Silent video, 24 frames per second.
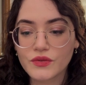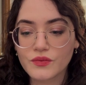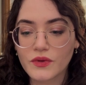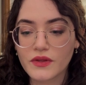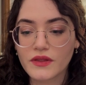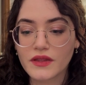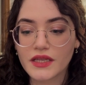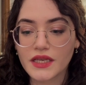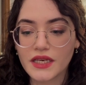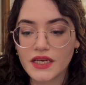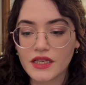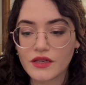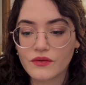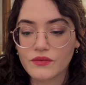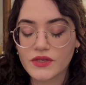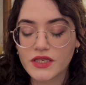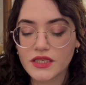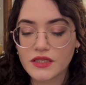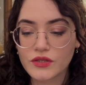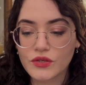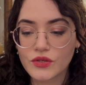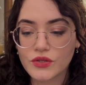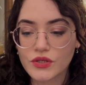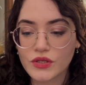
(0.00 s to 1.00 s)
with leading
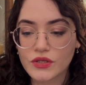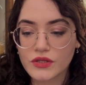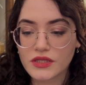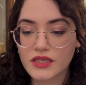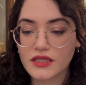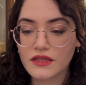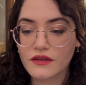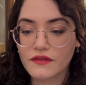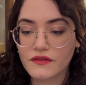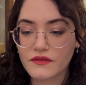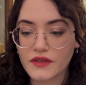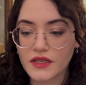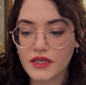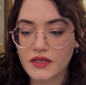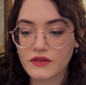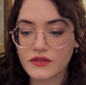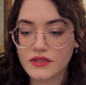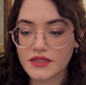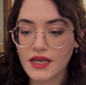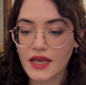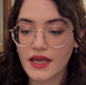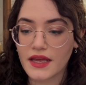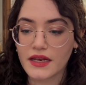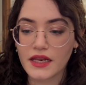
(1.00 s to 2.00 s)
researchers in the
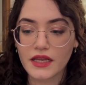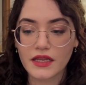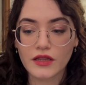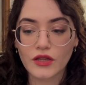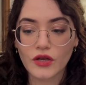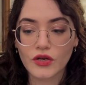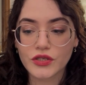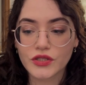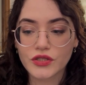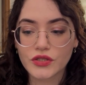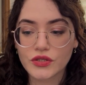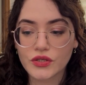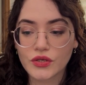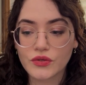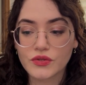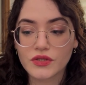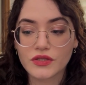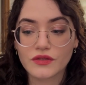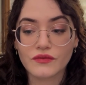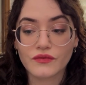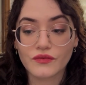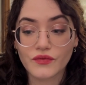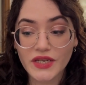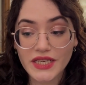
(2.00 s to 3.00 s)
field and a large dose
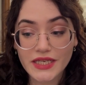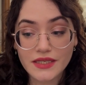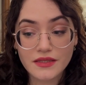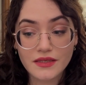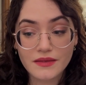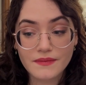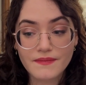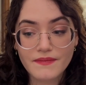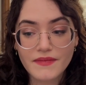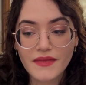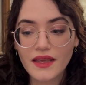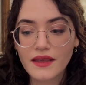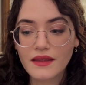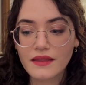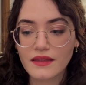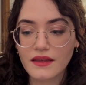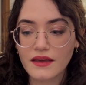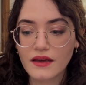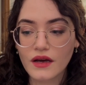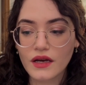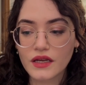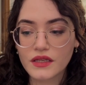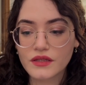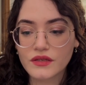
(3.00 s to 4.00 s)
of wit, the
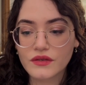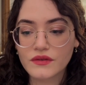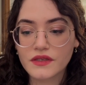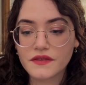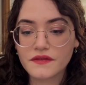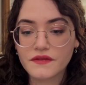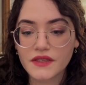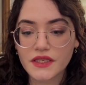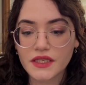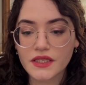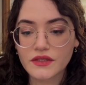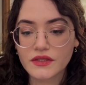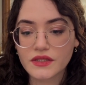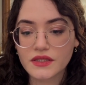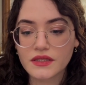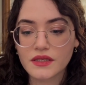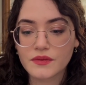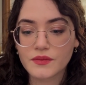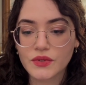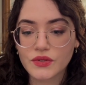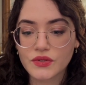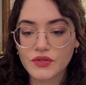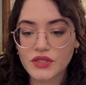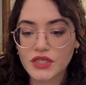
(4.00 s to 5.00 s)
author reveals the
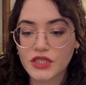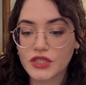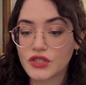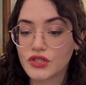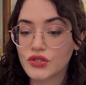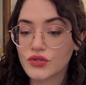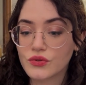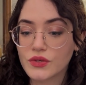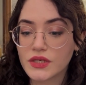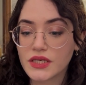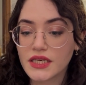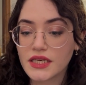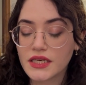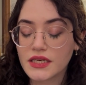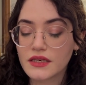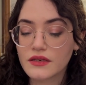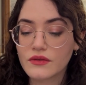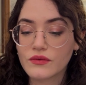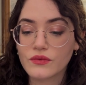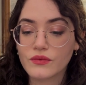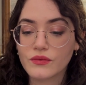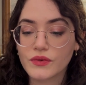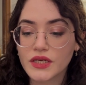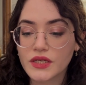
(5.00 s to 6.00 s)
most intriguing
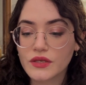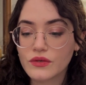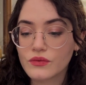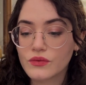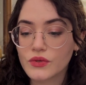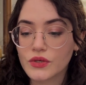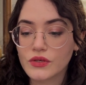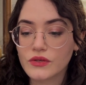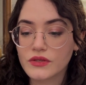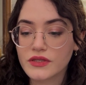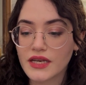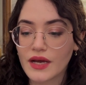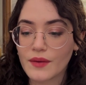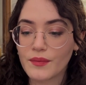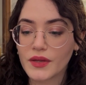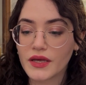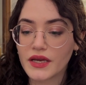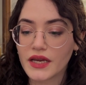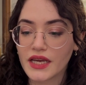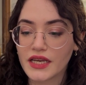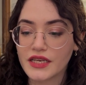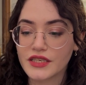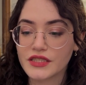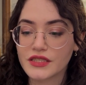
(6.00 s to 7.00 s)
real-world
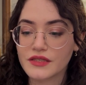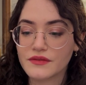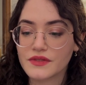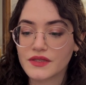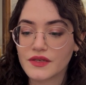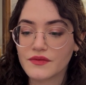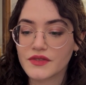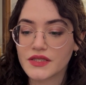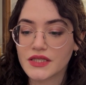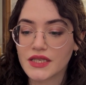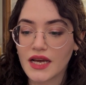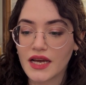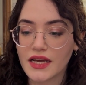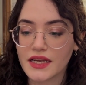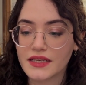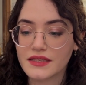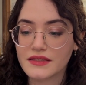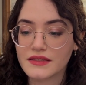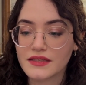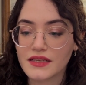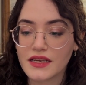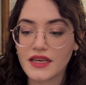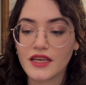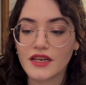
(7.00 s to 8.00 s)
applications of
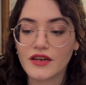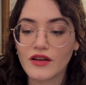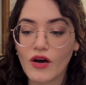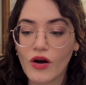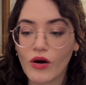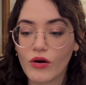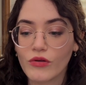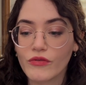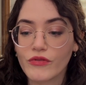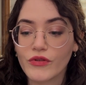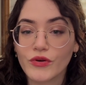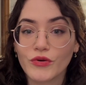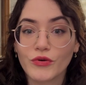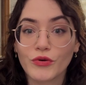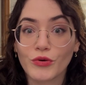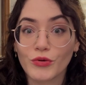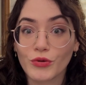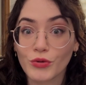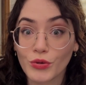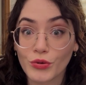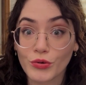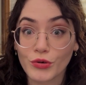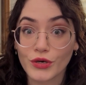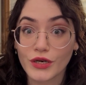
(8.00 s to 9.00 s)
science in all their
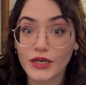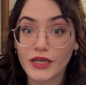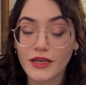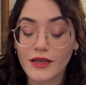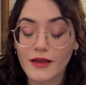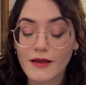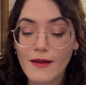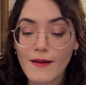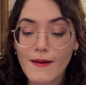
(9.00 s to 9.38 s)
glory.